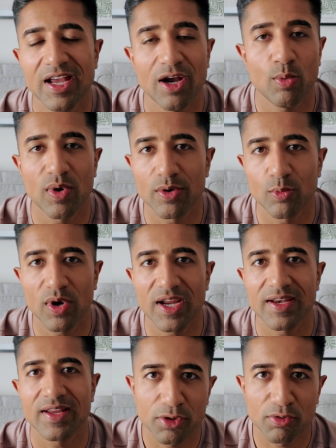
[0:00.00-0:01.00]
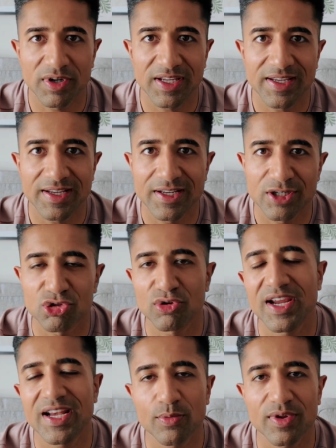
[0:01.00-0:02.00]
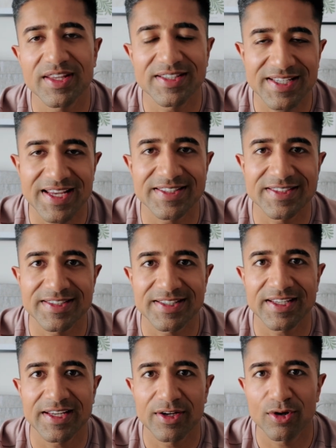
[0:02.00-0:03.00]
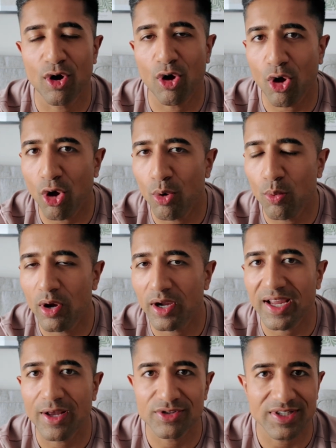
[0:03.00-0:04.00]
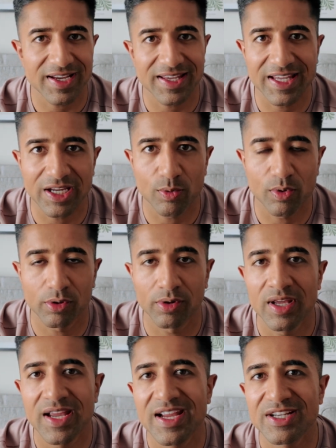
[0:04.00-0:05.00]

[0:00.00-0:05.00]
A win win. 3. Train with intensity. Not all workouts are equal.